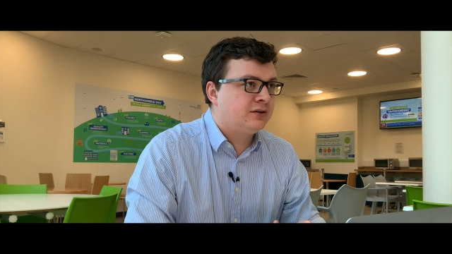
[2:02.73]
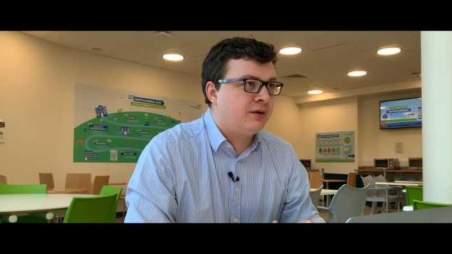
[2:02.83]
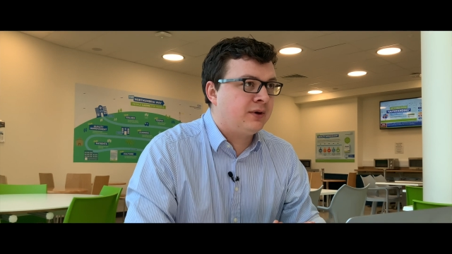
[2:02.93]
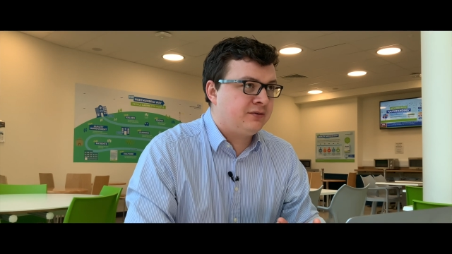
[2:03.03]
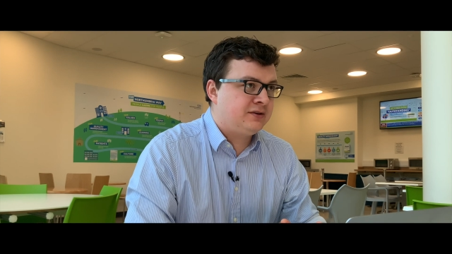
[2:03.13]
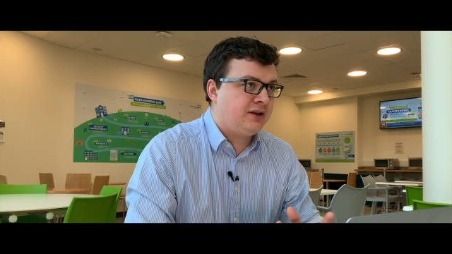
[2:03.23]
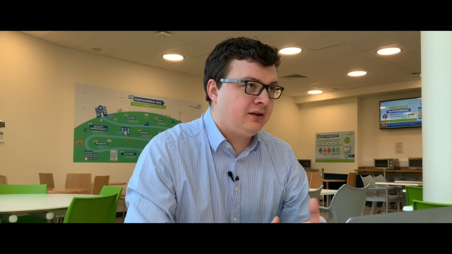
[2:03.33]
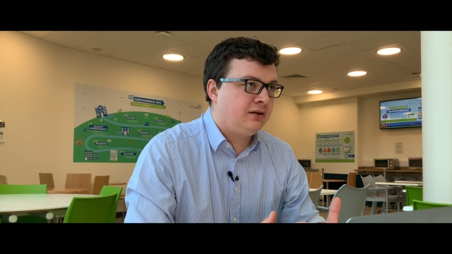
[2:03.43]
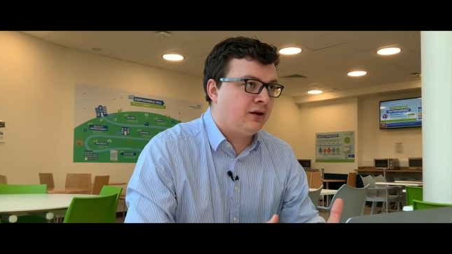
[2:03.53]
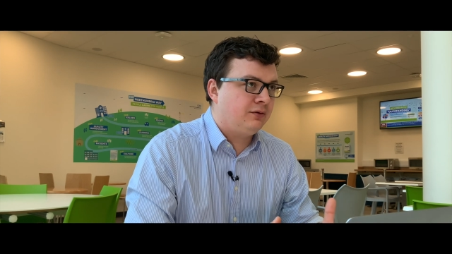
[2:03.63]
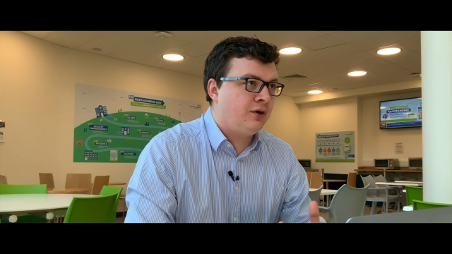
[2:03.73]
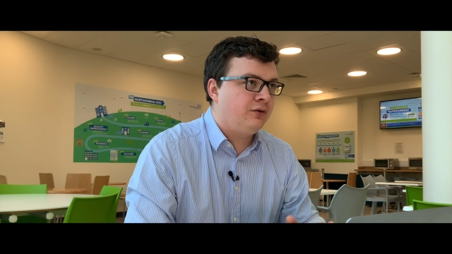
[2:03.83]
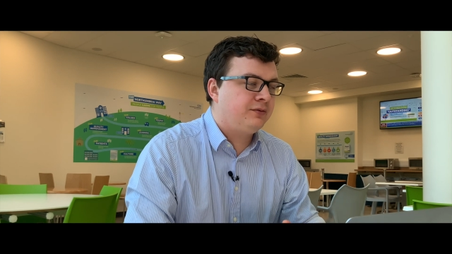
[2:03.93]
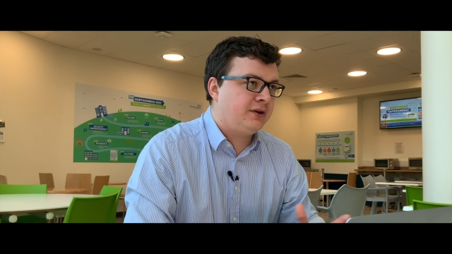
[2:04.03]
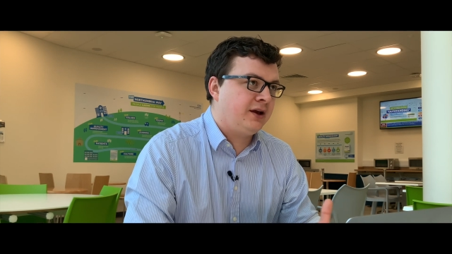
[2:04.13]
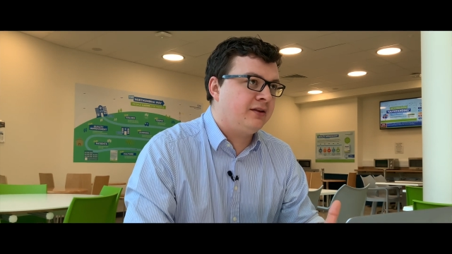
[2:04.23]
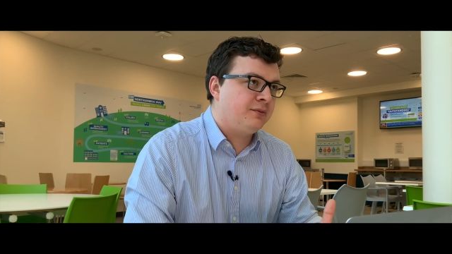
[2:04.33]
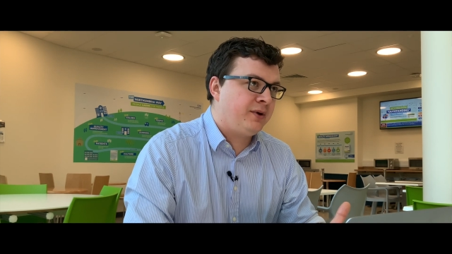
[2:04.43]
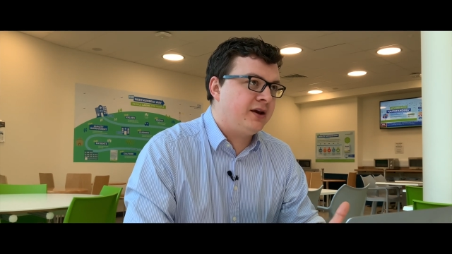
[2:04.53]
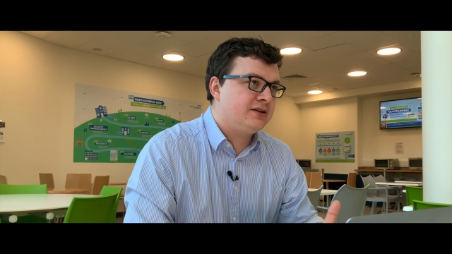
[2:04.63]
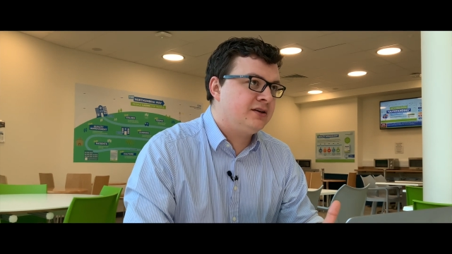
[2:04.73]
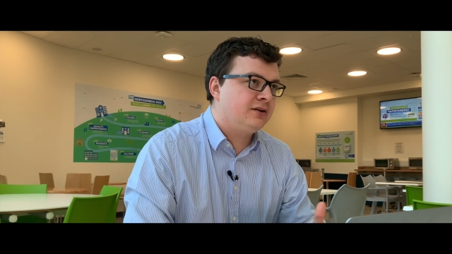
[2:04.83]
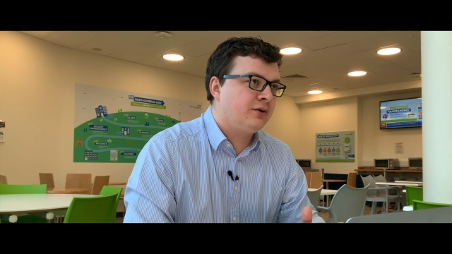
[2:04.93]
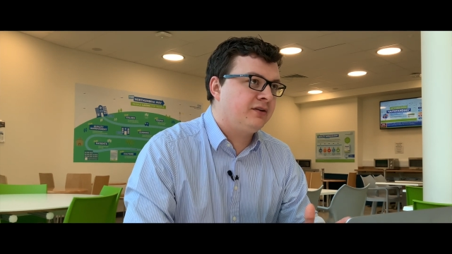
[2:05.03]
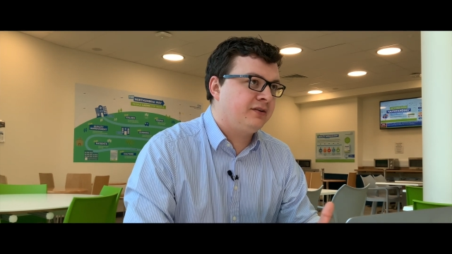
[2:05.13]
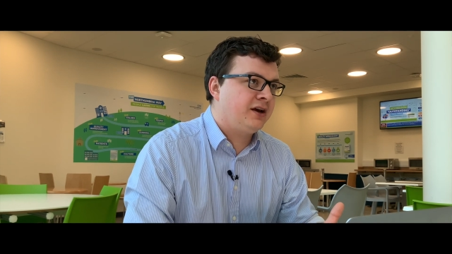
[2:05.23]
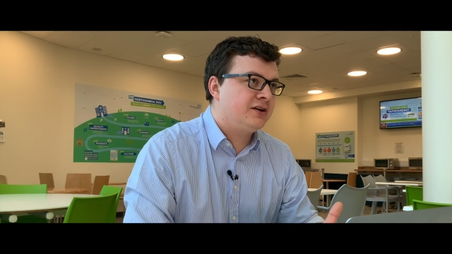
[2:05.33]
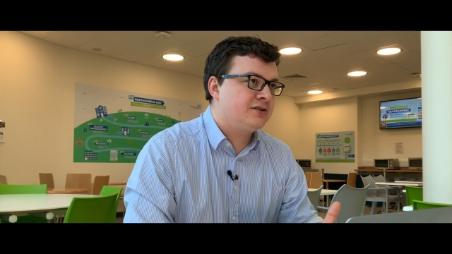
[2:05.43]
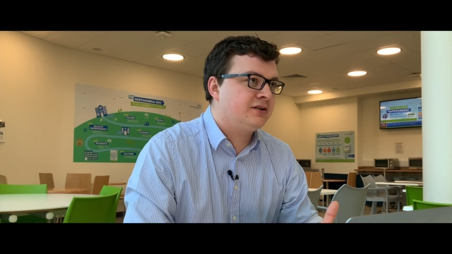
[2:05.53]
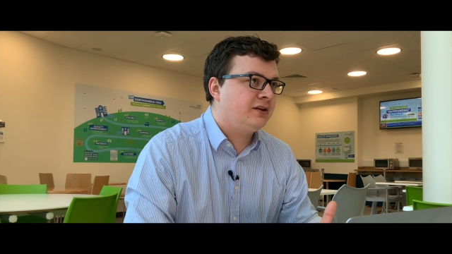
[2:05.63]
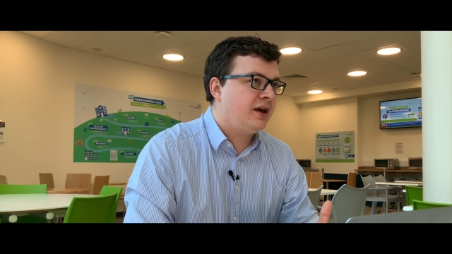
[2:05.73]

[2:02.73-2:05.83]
I obviously hope to gain the PhD qualification at the